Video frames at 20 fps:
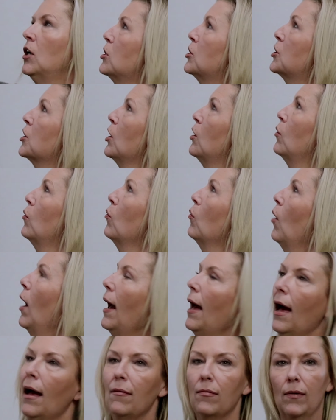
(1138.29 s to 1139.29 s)
So
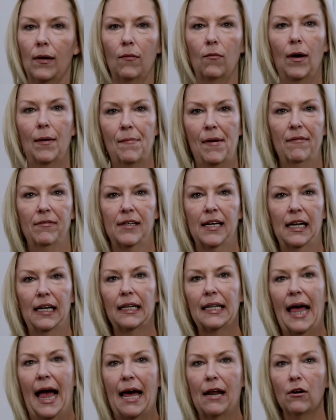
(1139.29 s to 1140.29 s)
I'm going to have to get a
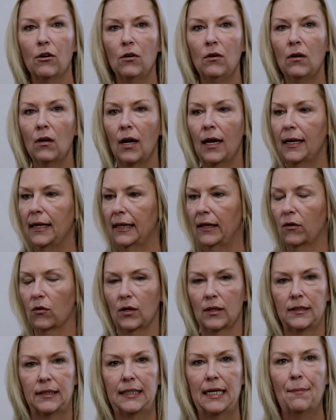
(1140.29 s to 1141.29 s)
ladder
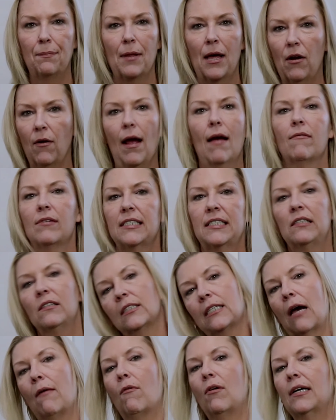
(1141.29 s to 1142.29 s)
or a step ladder every
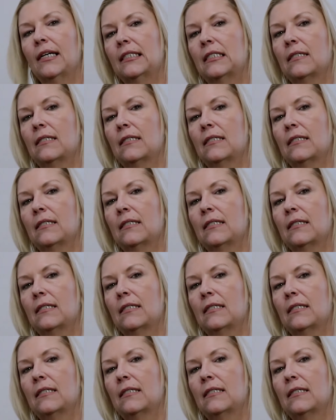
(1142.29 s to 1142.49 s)
single time I want to